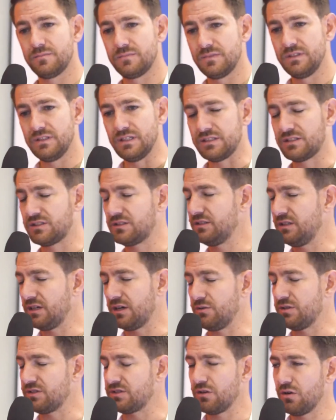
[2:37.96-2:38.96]
that's
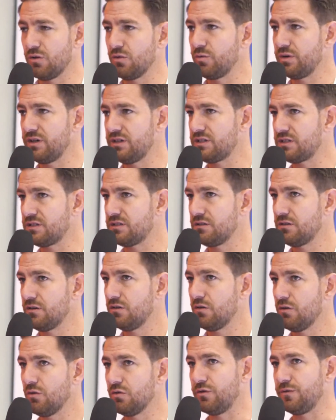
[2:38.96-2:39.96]
there is always
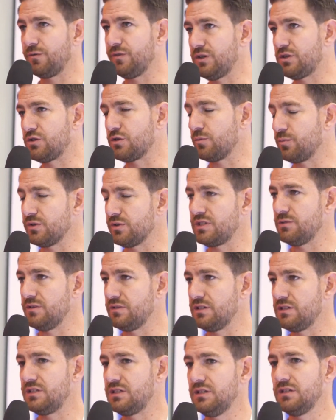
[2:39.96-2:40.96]
all the feature
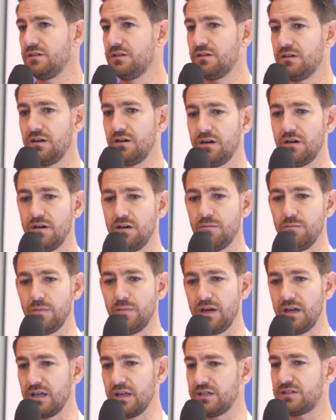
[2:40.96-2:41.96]
possibility.
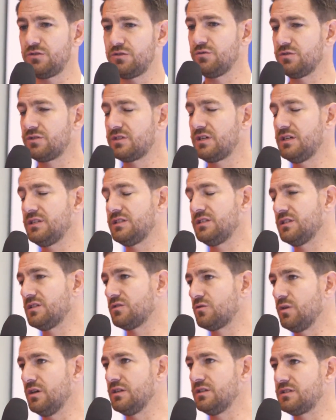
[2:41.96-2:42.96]
My last use case is
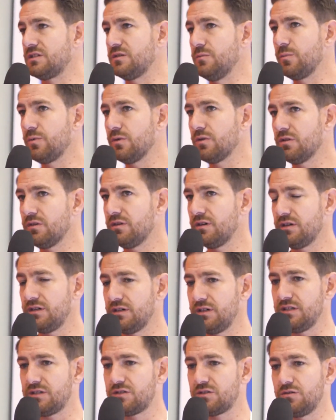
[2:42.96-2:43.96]
quite simple.
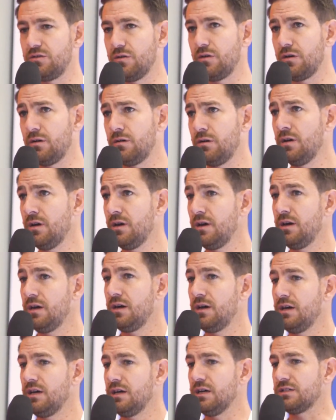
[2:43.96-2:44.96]
It's
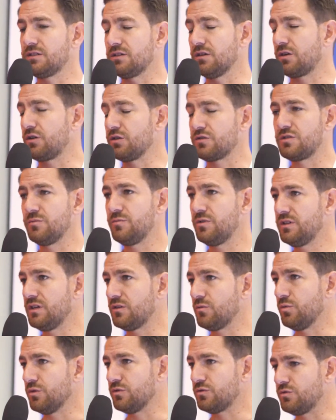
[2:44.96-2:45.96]
a customer
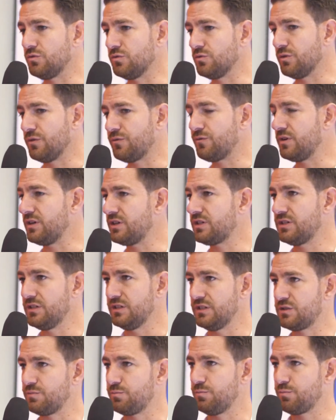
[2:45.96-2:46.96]
that want to refresh
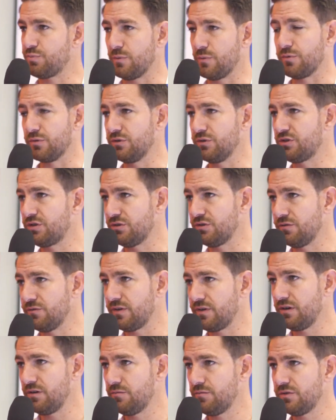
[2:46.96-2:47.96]
his pre-production
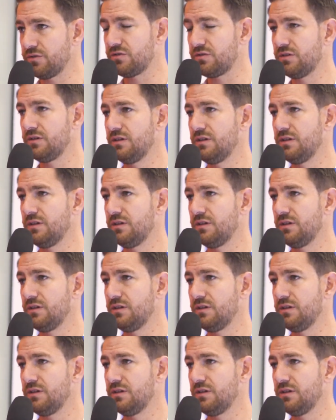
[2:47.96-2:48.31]
environment,